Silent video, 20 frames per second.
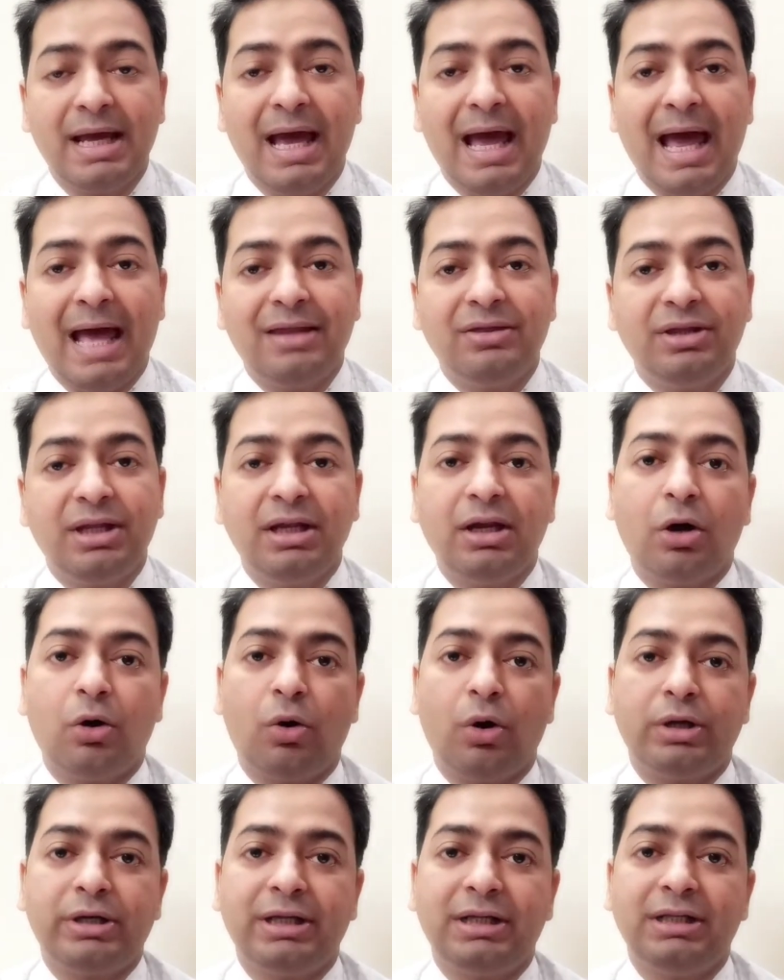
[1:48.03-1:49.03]
and then
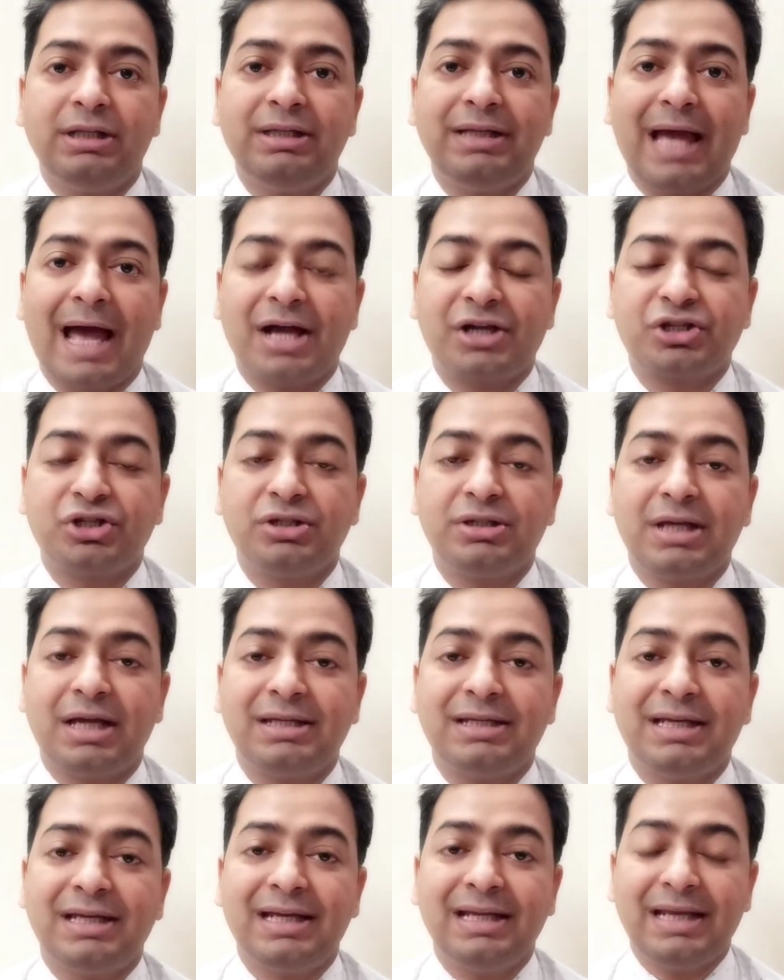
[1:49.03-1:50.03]
accordingly the actions are
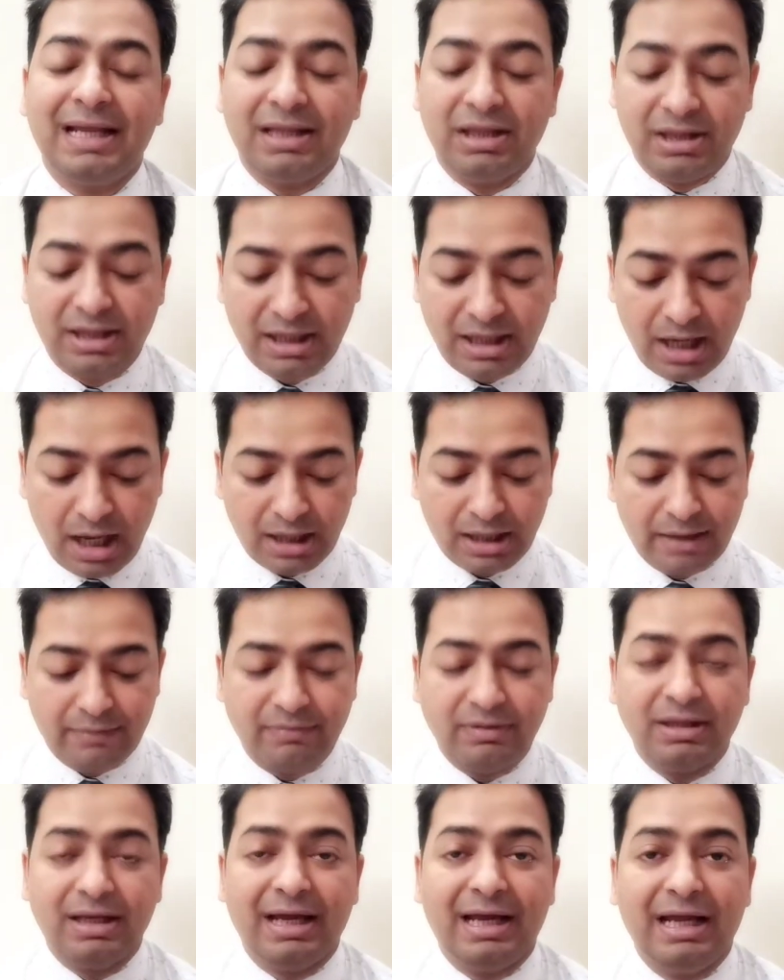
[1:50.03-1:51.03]
taken and they are
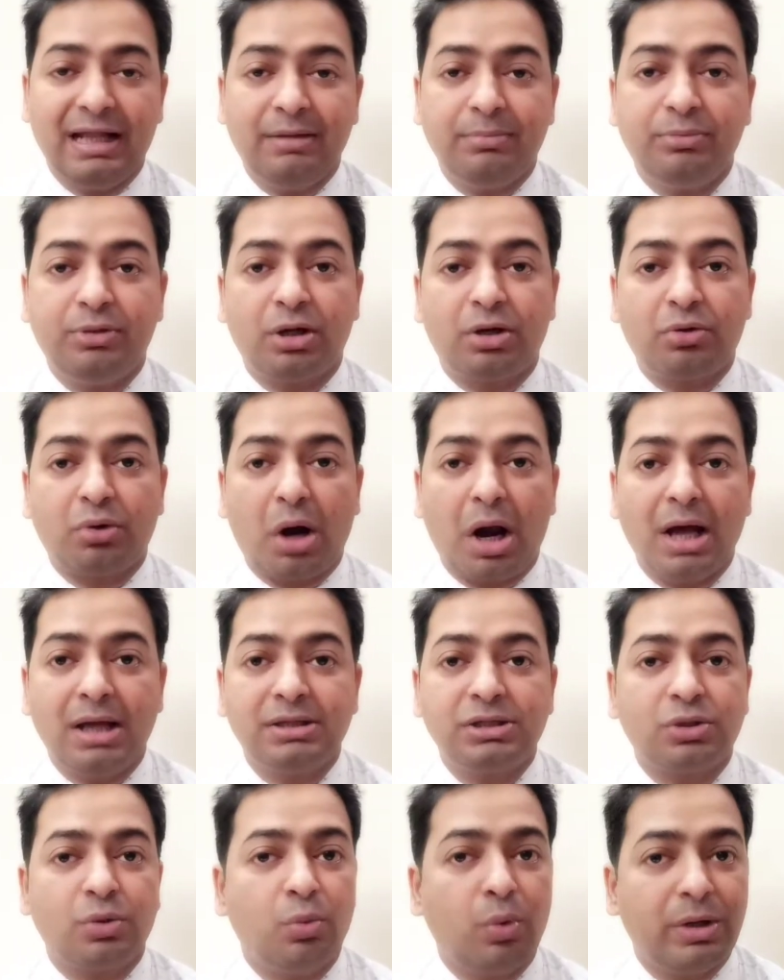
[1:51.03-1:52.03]
given the help, the
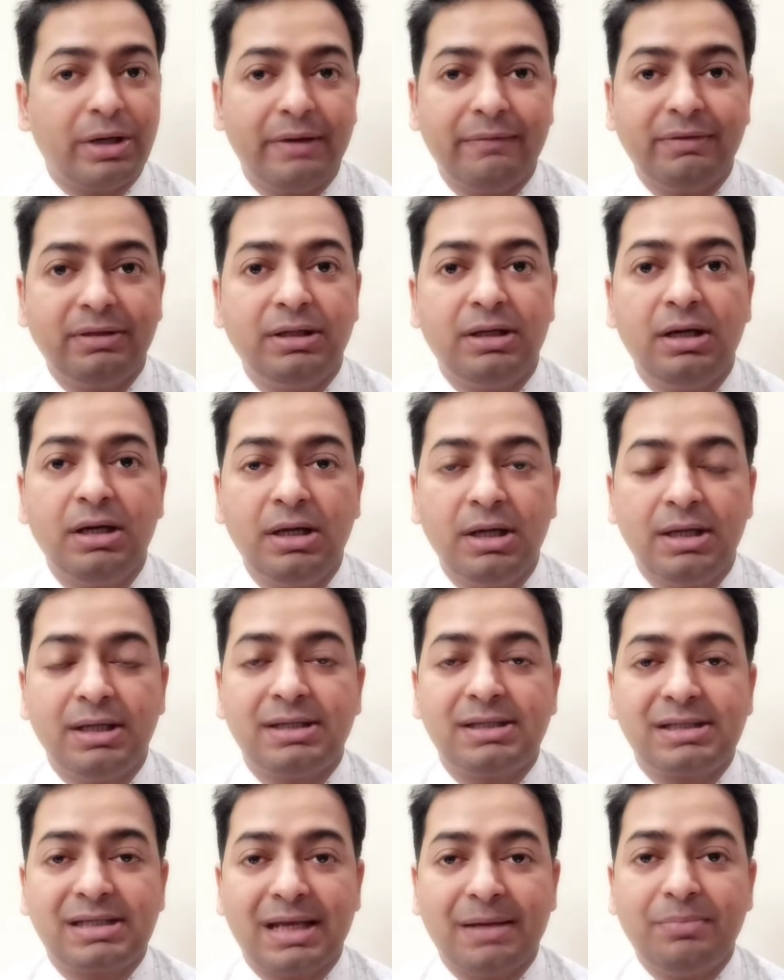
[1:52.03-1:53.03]
grants, or whatever the
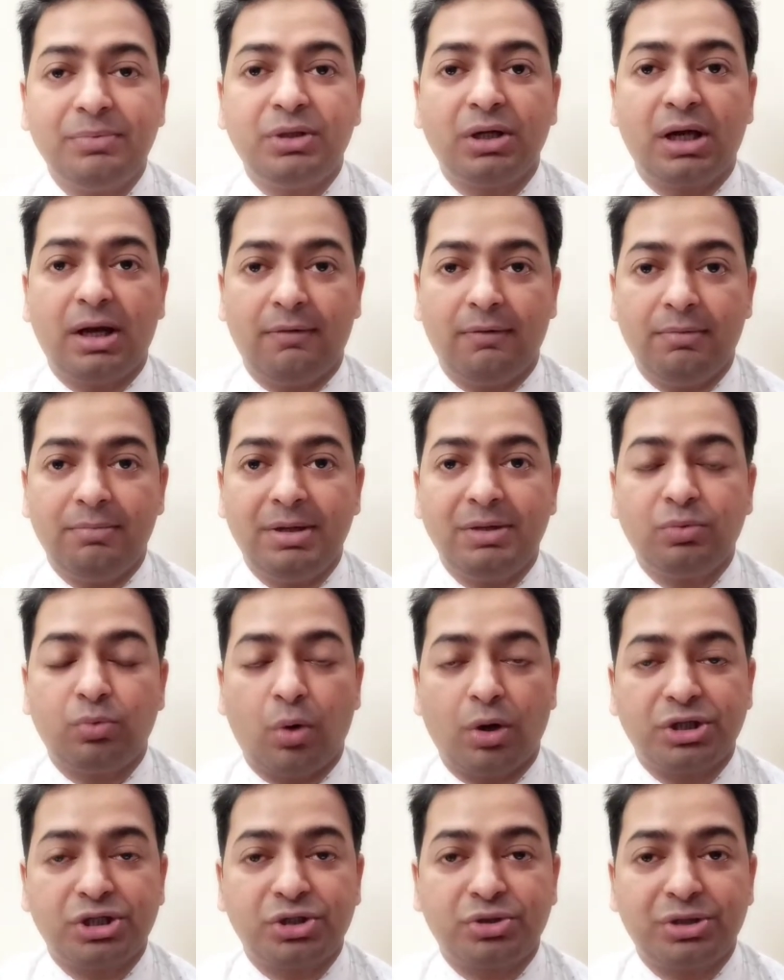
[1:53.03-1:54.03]
step the government
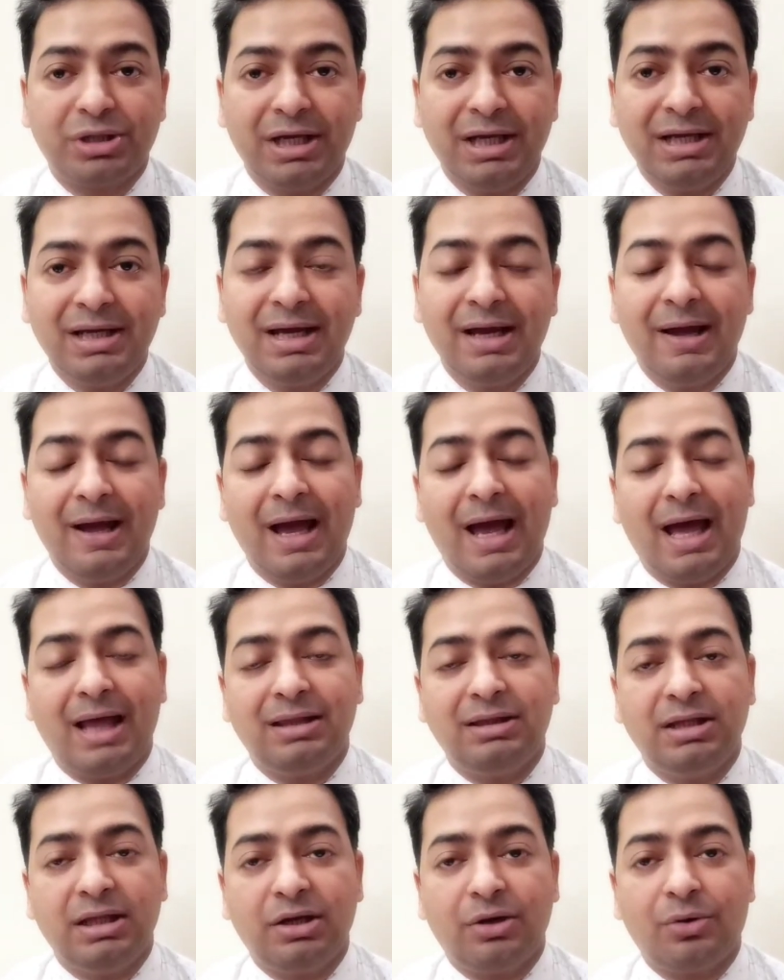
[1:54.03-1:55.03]
wants to take,
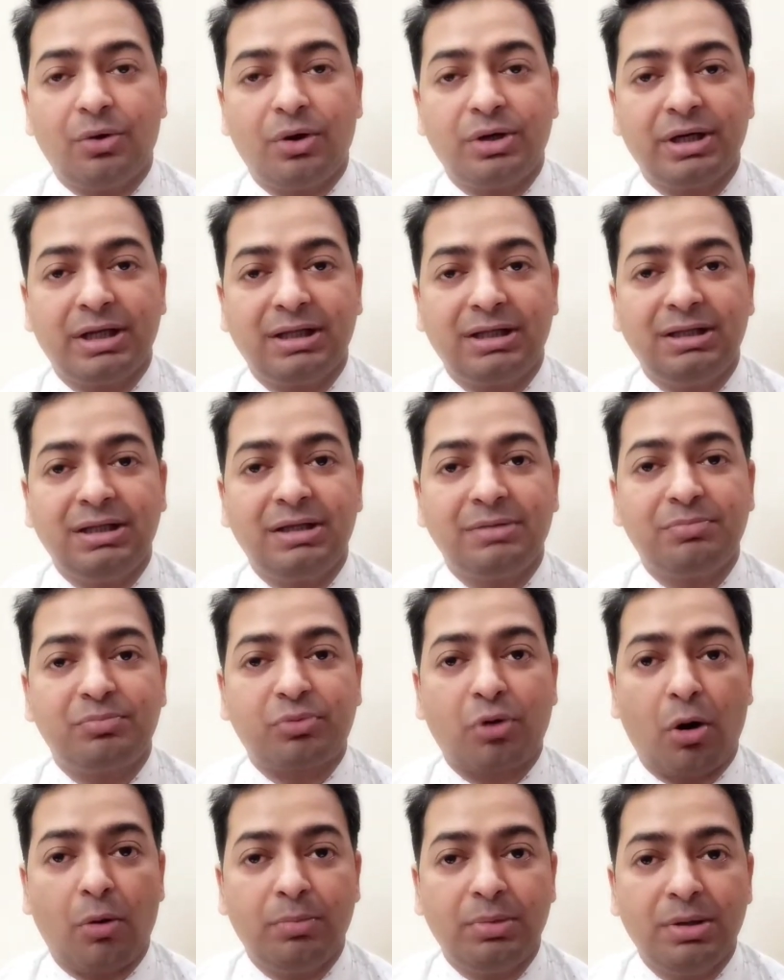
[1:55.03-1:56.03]
and then accordingly the
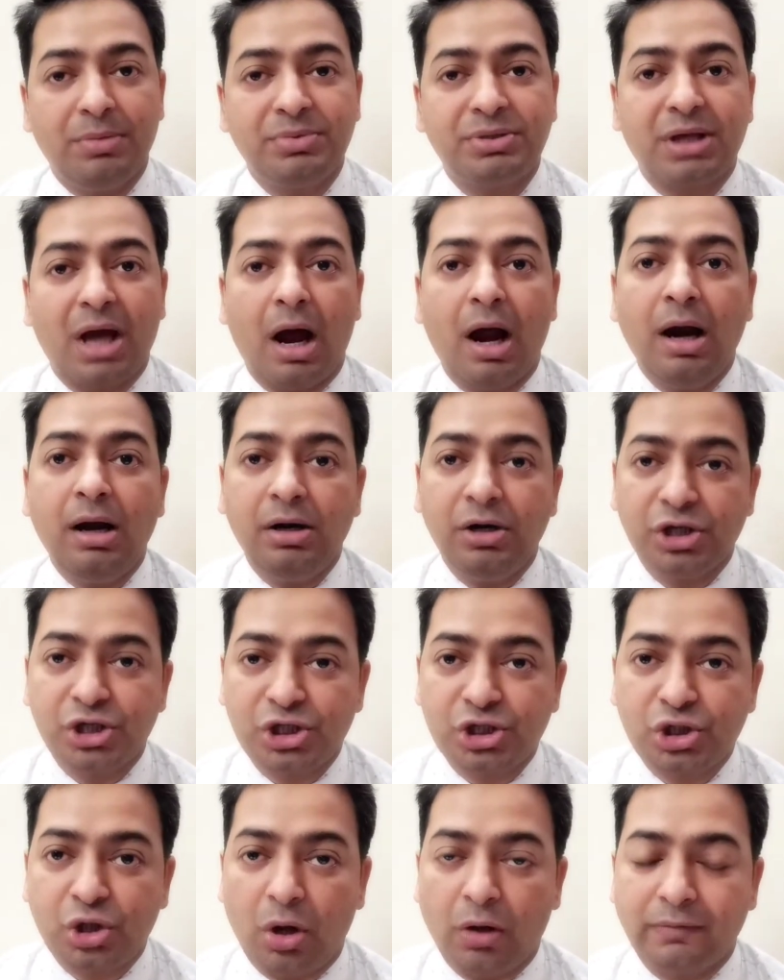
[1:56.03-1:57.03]
problems are
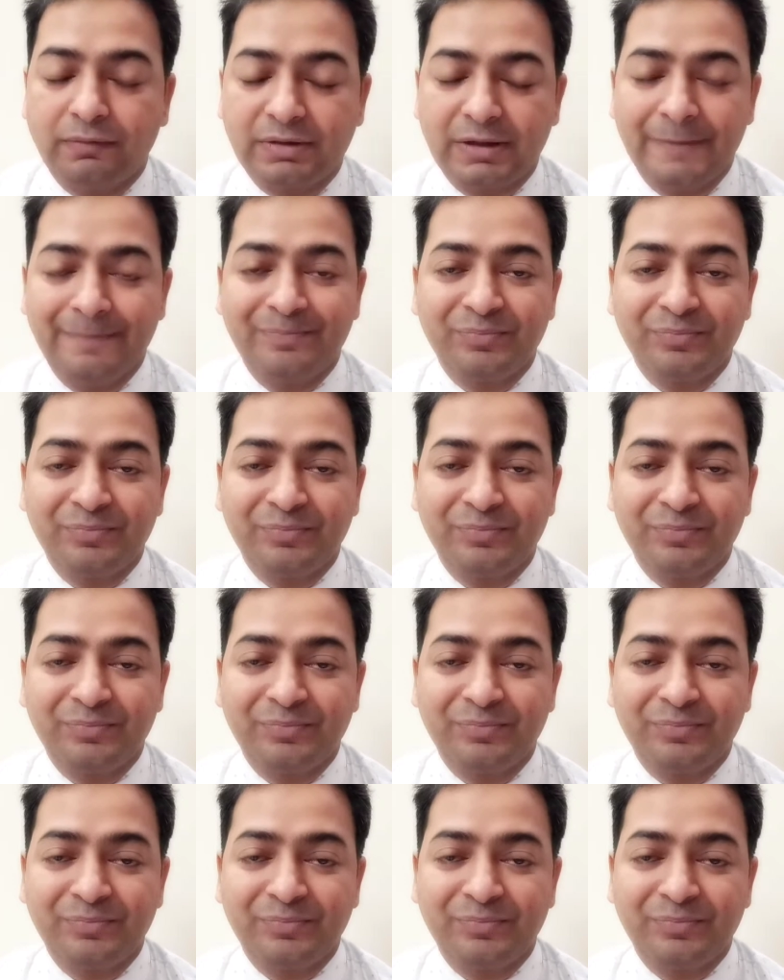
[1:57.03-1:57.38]
solved.